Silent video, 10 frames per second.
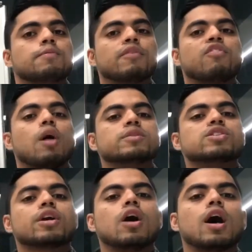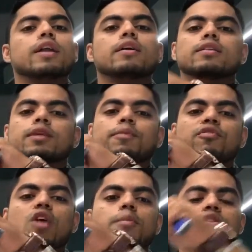Performance record, the
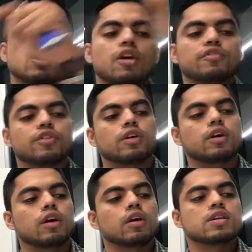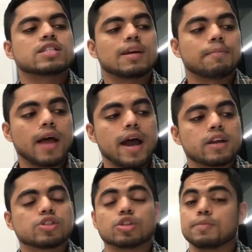performance of the
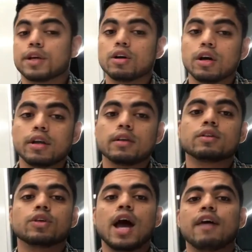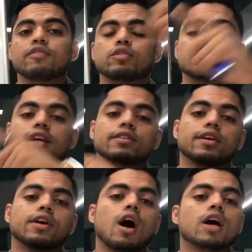supplier should be good. You have to take the
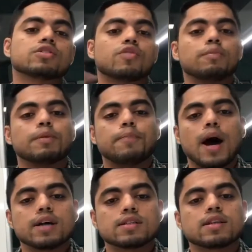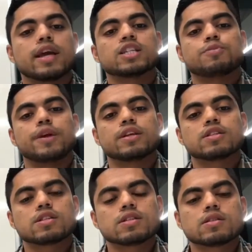records from the past
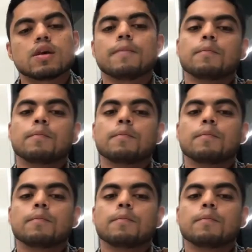experiences,